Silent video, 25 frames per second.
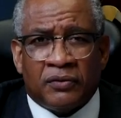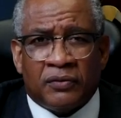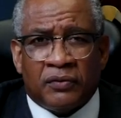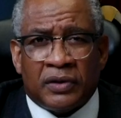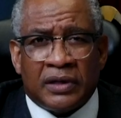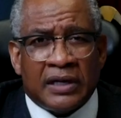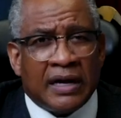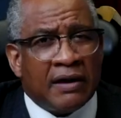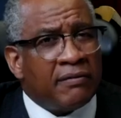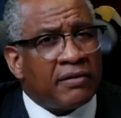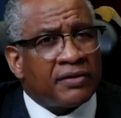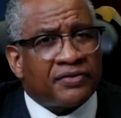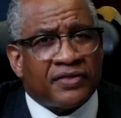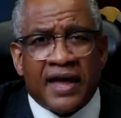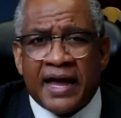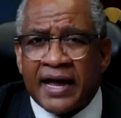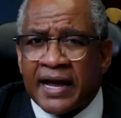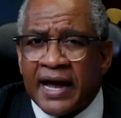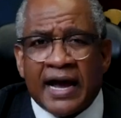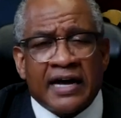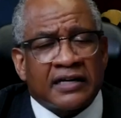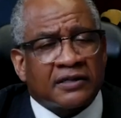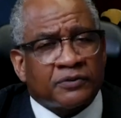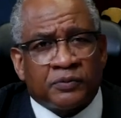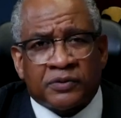When
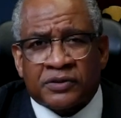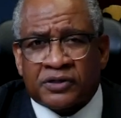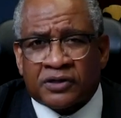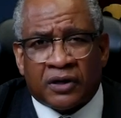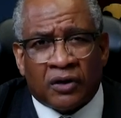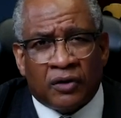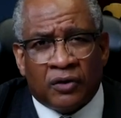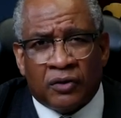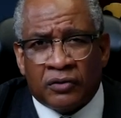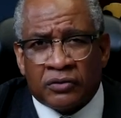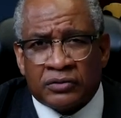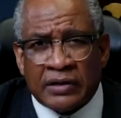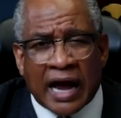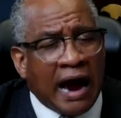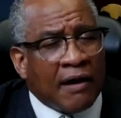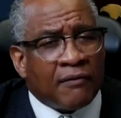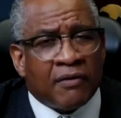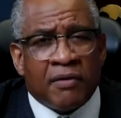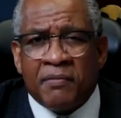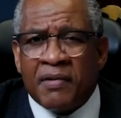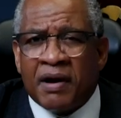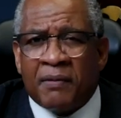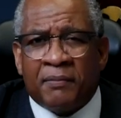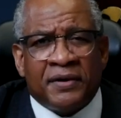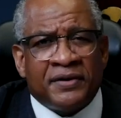everything else was closed. I
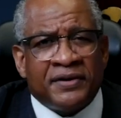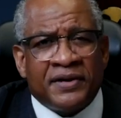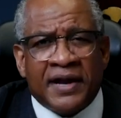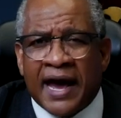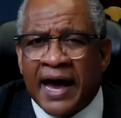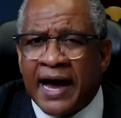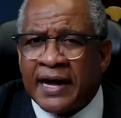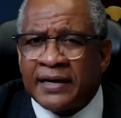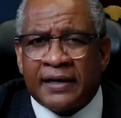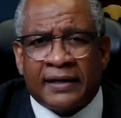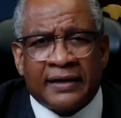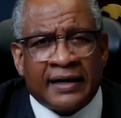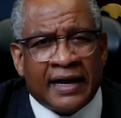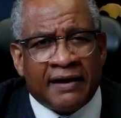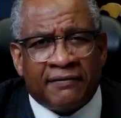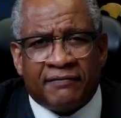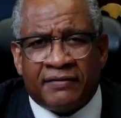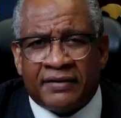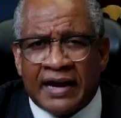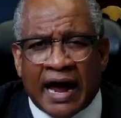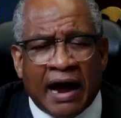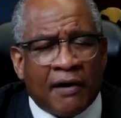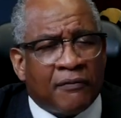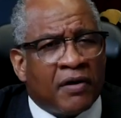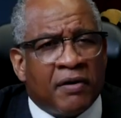remember 9
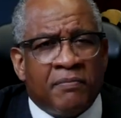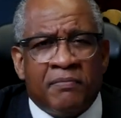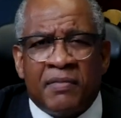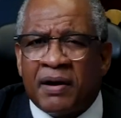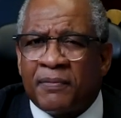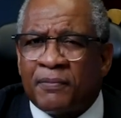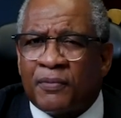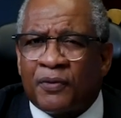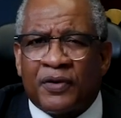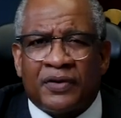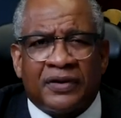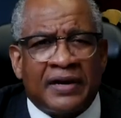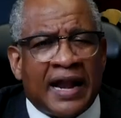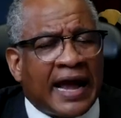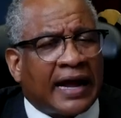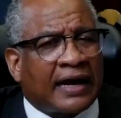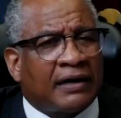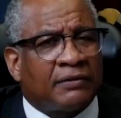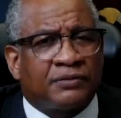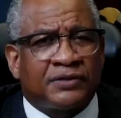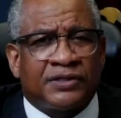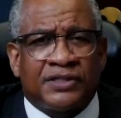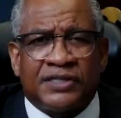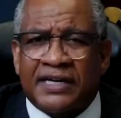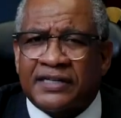11. I remember it like
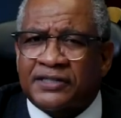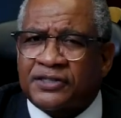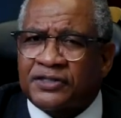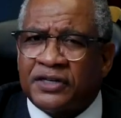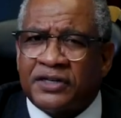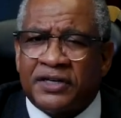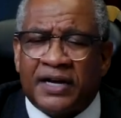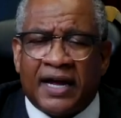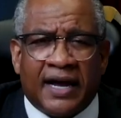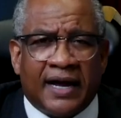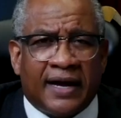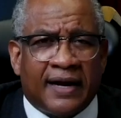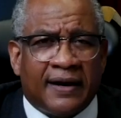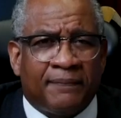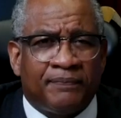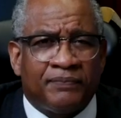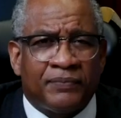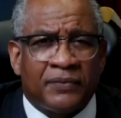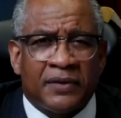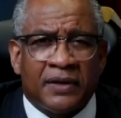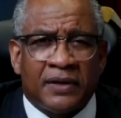it was yesterday.